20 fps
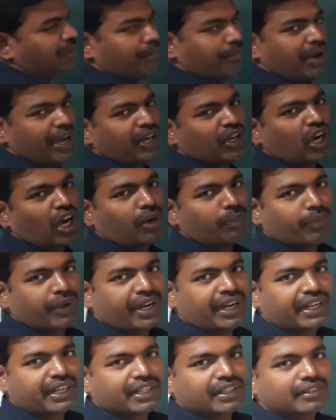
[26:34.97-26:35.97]

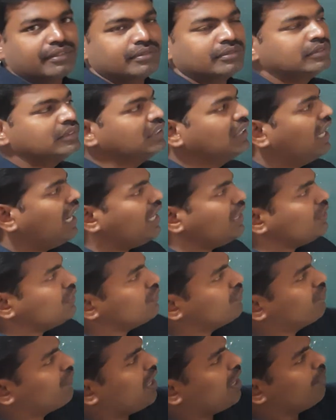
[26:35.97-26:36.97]
bicarbonate and to
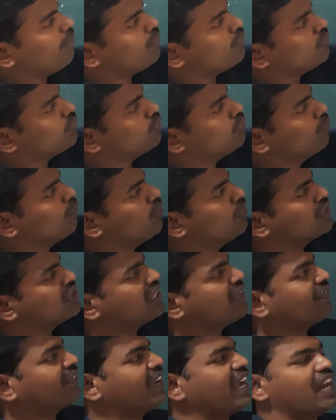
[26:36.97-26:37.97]
form 2 moles
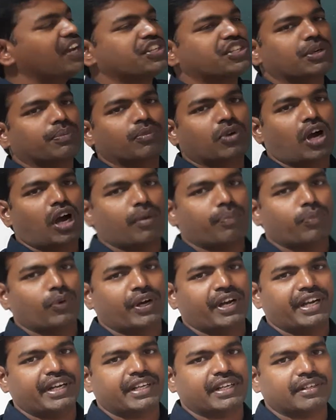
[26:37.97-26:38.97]
of calcium
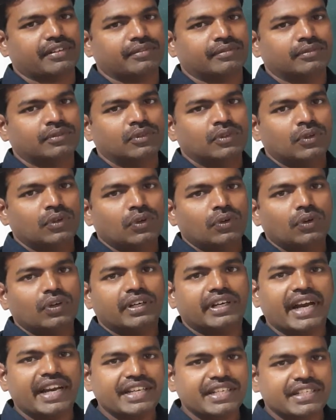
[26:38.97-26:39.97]
carbonate,
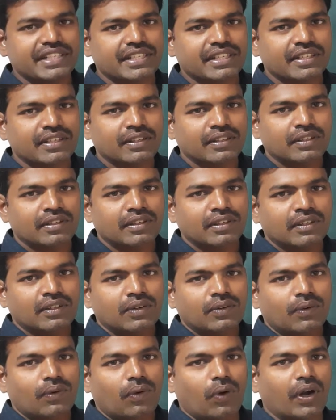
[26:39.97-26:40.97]
right?
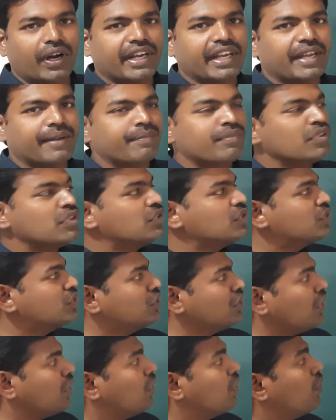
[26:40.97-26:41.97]
Okay,
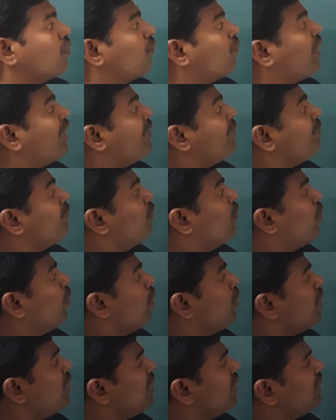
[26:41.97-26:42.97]
so 1
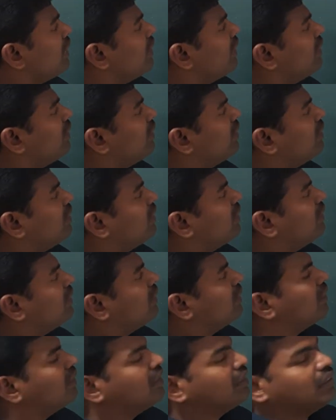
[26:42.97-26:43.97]
mole
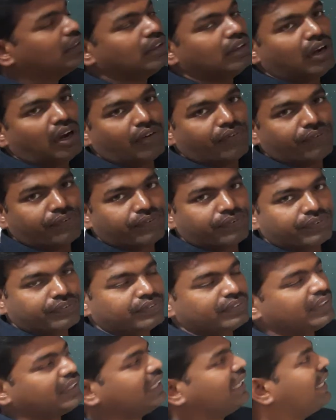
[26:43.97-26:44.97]
of
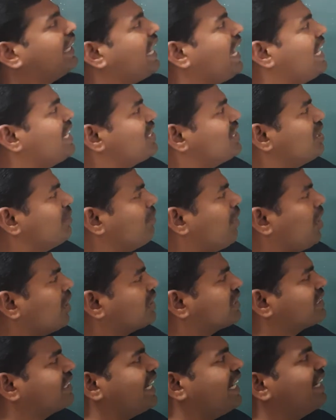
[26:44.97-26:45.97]
calcium
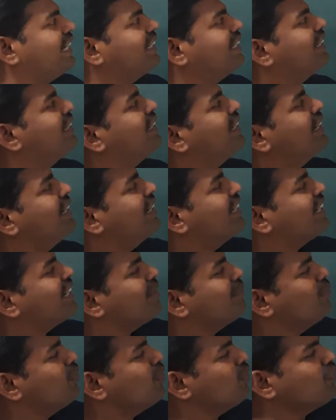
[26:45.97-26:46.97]
oxide
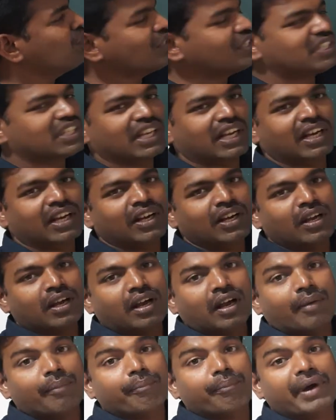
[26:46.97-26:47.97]
removes
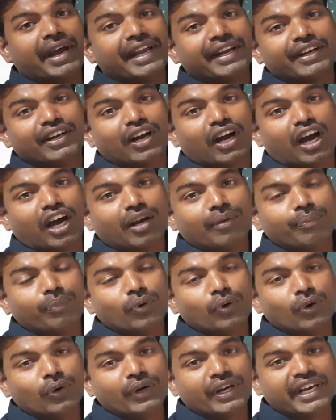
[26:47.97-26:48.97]

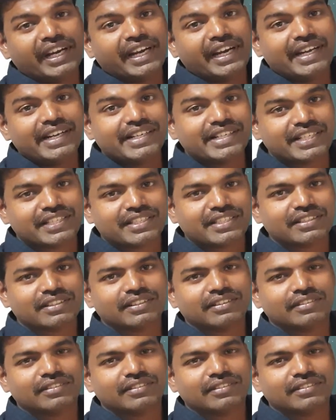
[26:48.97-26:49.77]
bicarbonates